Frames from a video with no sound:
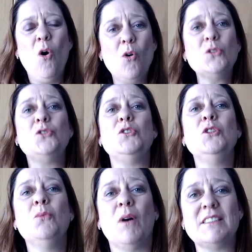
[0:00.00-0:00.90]
Or do
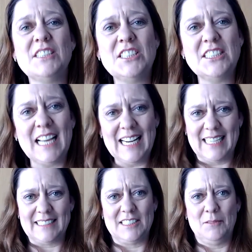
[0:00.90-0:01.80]
you want to sell
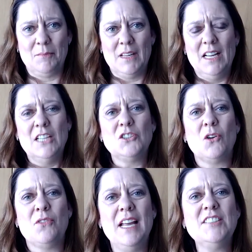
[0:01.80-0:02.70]
it?
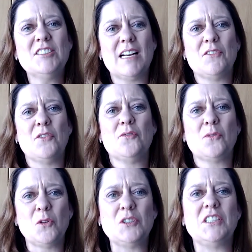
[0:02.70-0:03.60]
So that's kind of the
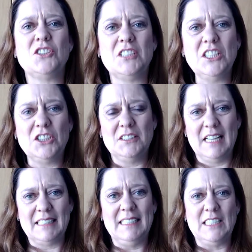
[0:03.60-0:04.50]
first decision
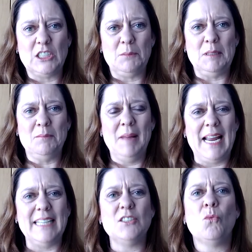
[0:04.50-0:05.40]
that needs to be
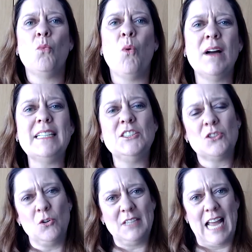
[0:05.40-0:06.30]
made. What is
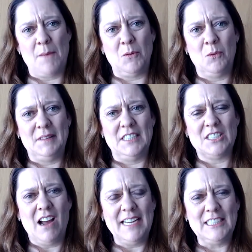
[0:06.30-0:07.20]
going to happen with
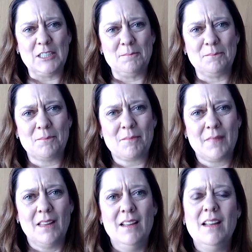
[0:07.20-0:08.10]
this item?
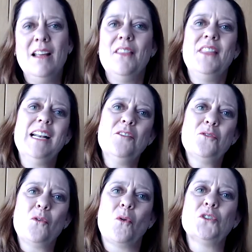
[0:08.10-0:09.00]
Then
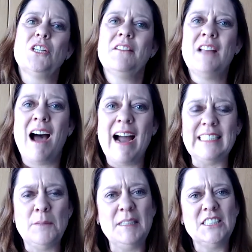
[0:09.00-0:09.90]
of course the
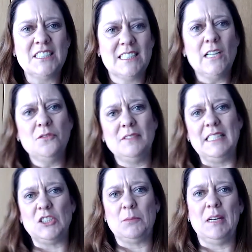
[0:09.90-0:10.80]
item itself
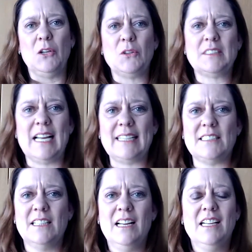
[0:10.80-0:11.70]
needs to be looked
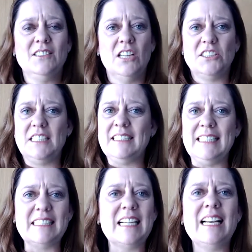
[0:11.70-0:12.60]
at. Does it
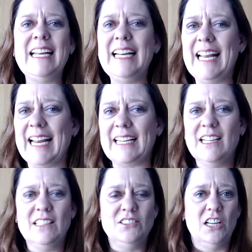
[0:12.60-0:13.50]
need cleaning?
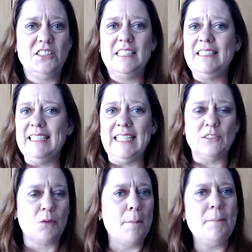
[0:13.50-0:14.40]
Does it
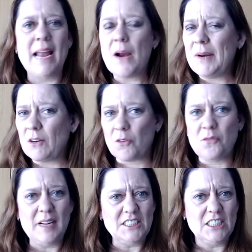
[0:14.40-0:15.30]
need repairing or
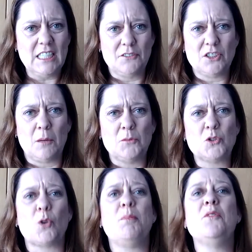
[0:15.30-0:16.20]
fixing of some
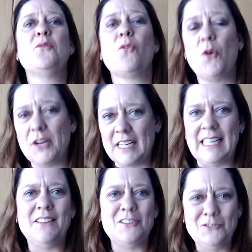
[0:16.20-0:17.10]
sort before you can
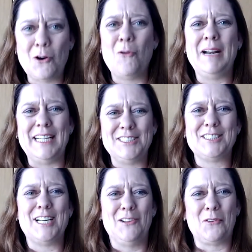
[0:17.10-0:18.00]
either donate,
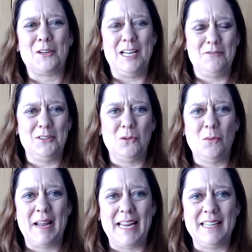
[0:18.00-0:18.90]
sell or give it
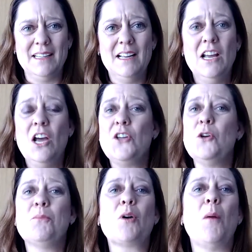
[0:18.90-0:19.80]
away?
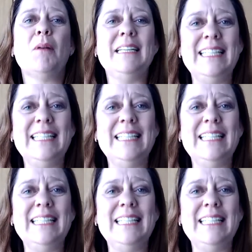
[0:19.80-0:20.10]
You probably